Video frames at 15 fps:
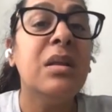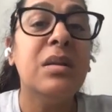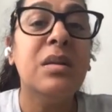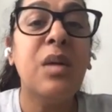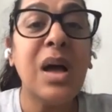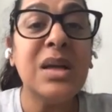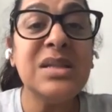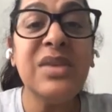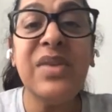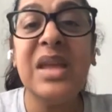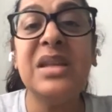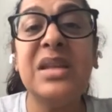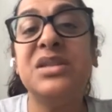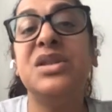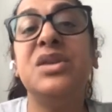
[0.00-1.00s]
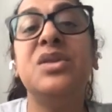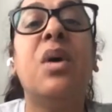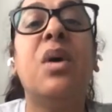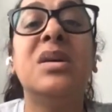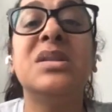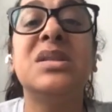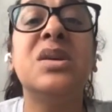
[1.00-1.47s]
Loss of ADA2
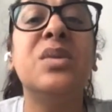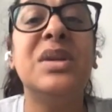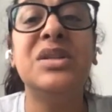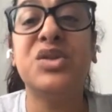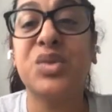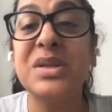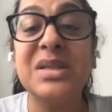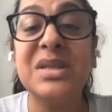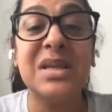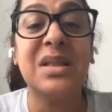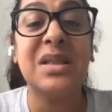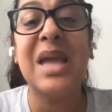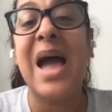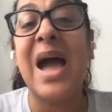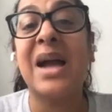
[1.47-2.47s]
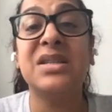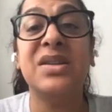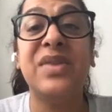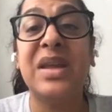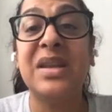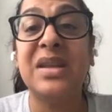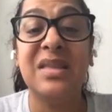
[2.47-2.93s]
also intrinsically
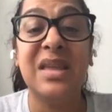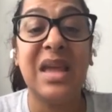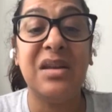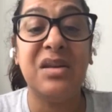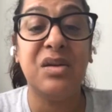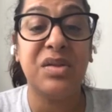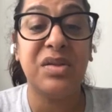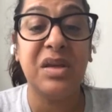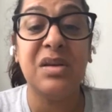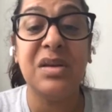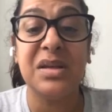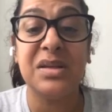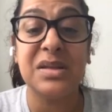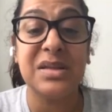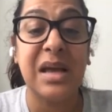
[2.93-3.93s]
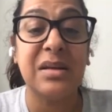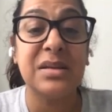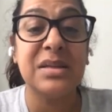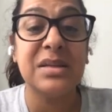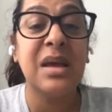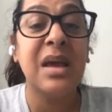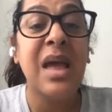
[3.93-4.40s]
activated the endothelial cells.
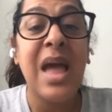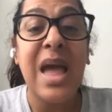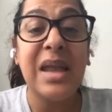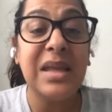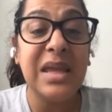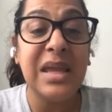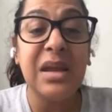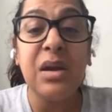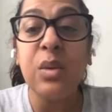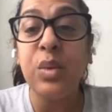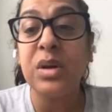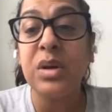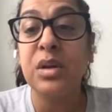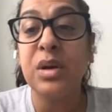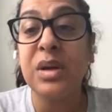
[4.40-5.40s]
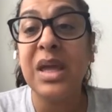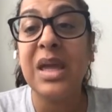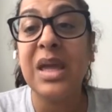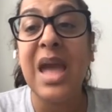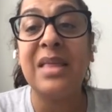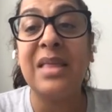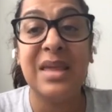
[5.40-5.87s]
And here we're
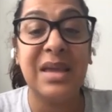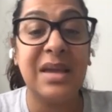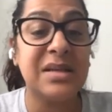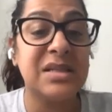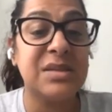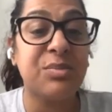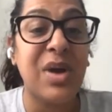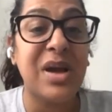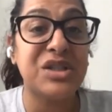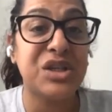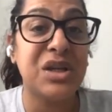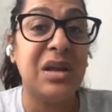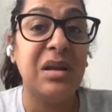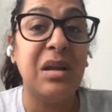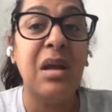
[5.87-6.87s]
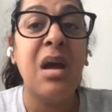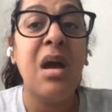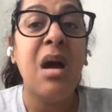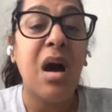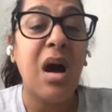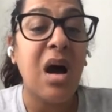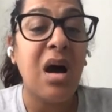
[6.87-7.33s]
looking at the expression
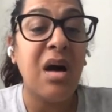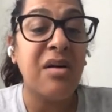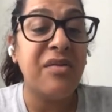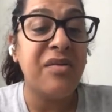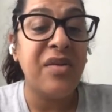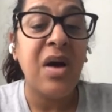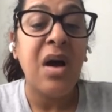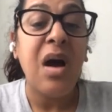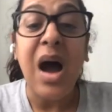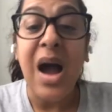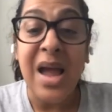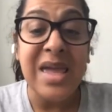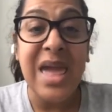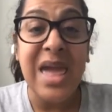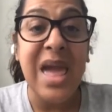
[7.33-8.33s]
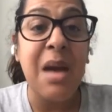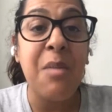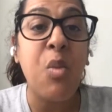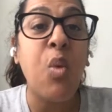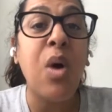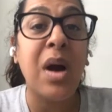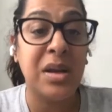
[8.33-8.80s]
of
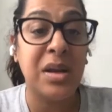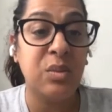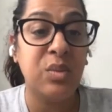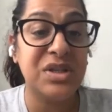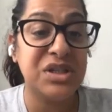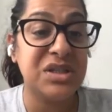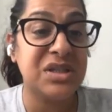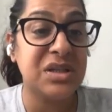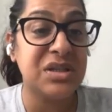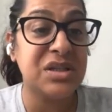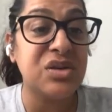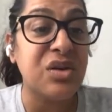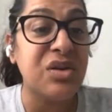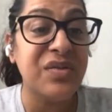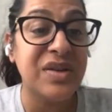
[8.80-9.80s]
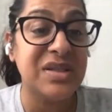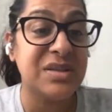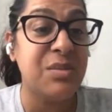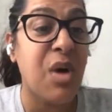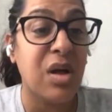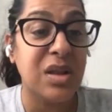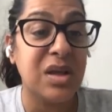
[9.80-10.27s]
ICAM1, which is a
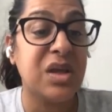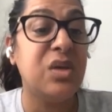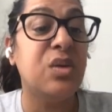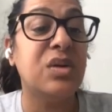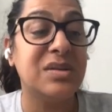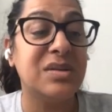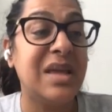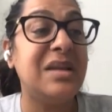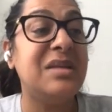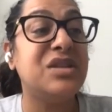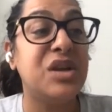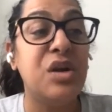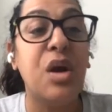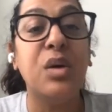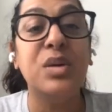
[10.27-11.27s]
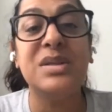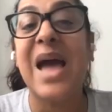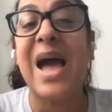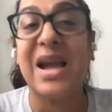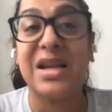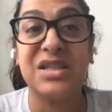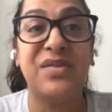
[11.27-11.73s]
surface molecule that denotes
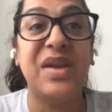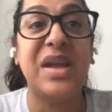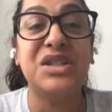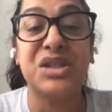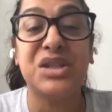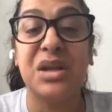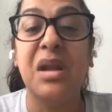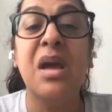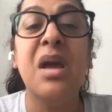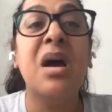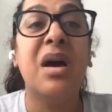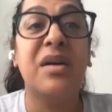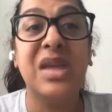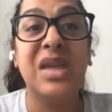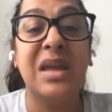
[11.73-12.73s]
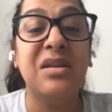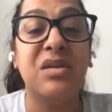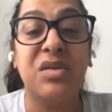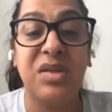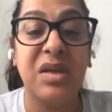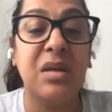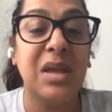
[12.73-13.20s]
activation of the
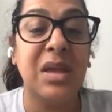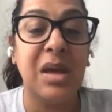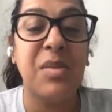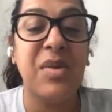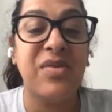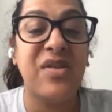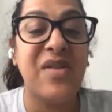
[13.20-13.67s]
endothelium, of